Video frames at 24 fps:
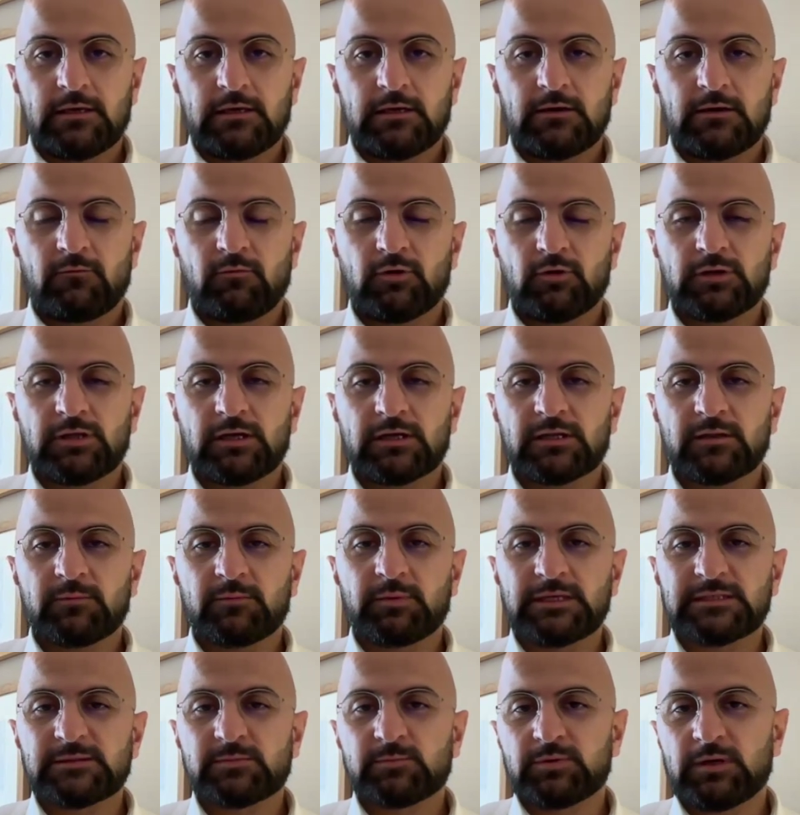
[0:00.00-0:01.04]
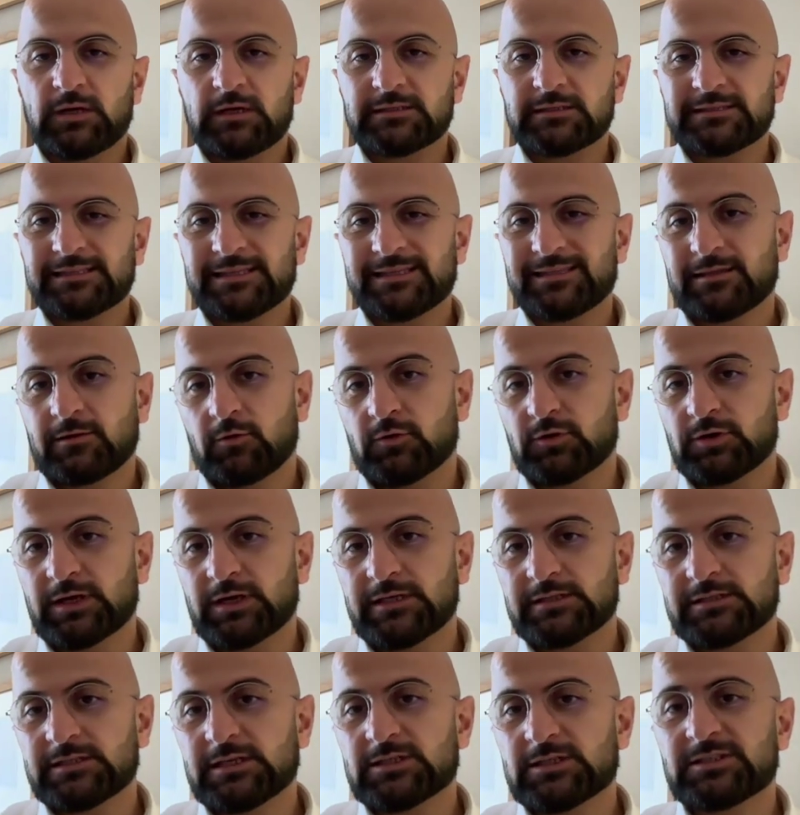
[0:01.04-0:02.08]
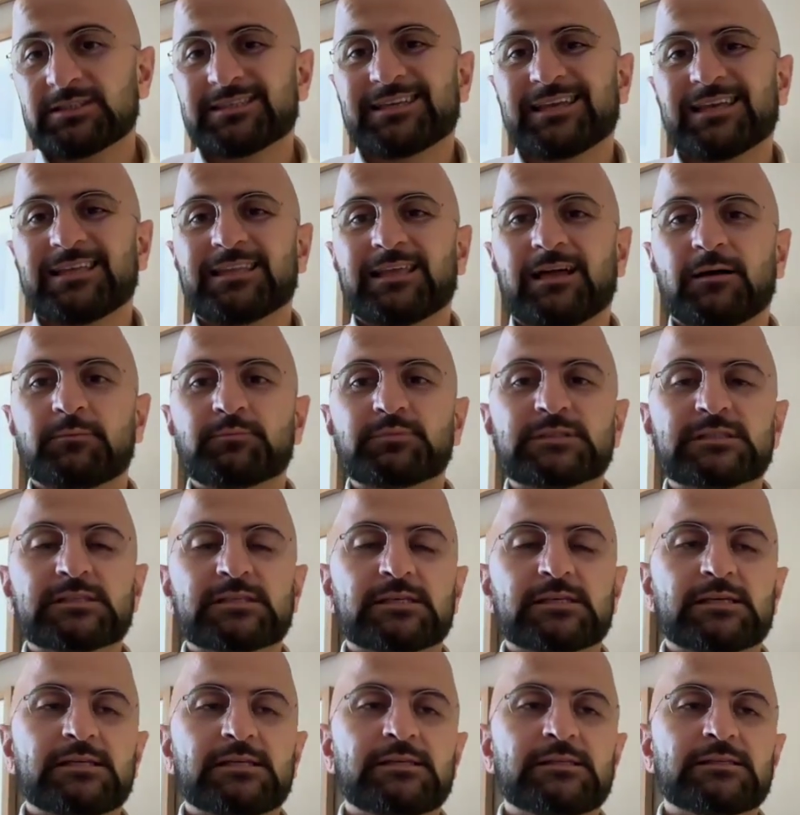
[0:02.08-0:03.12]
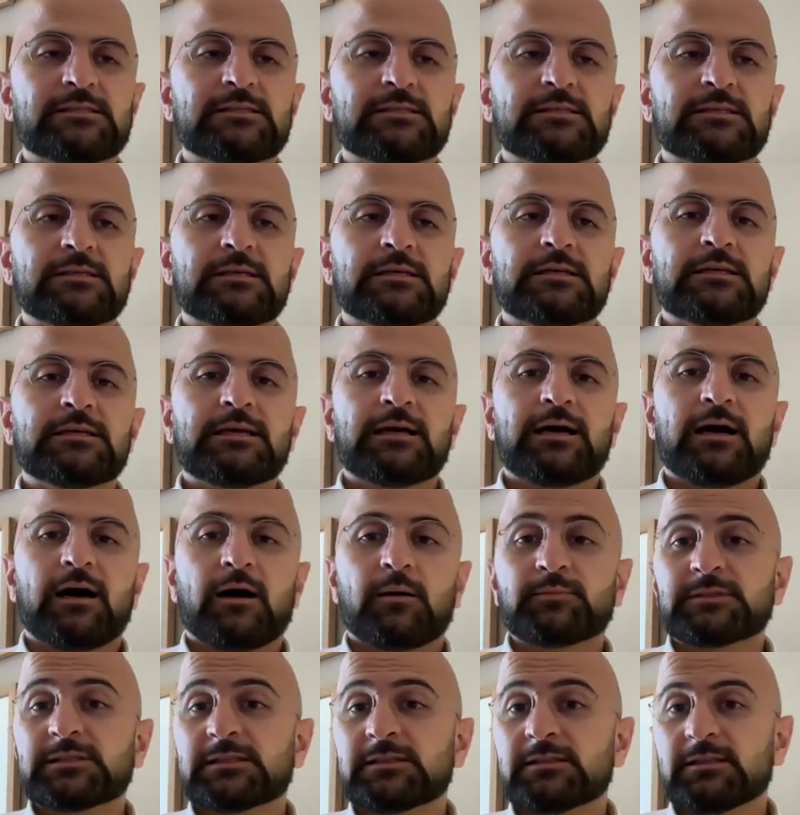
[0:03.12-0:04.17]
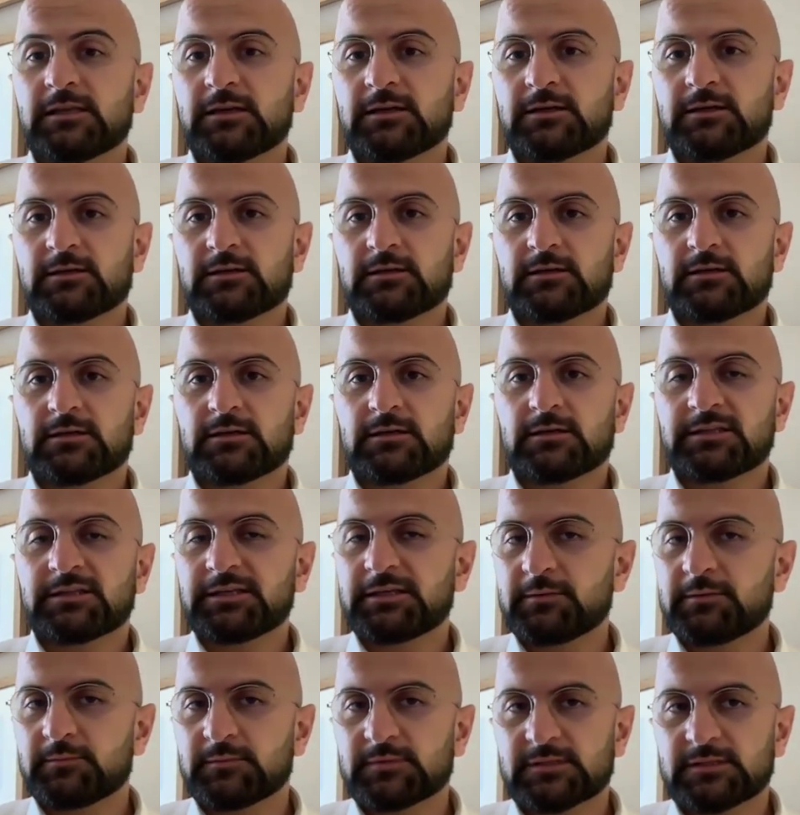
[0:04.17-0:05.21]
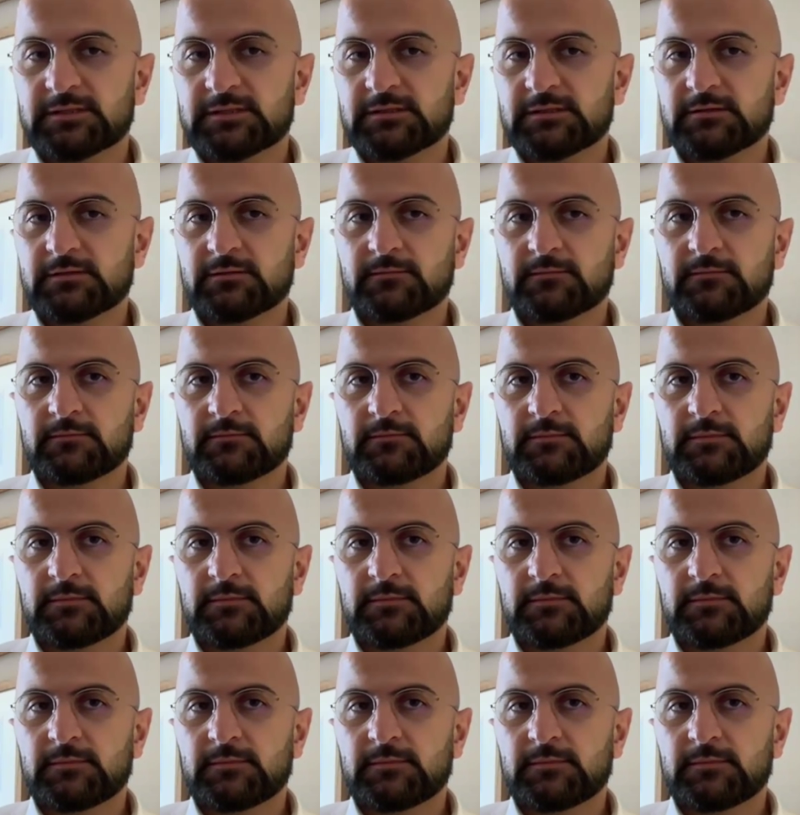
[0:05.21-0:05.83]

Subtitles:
What are the best practices the organization can upskill their teams?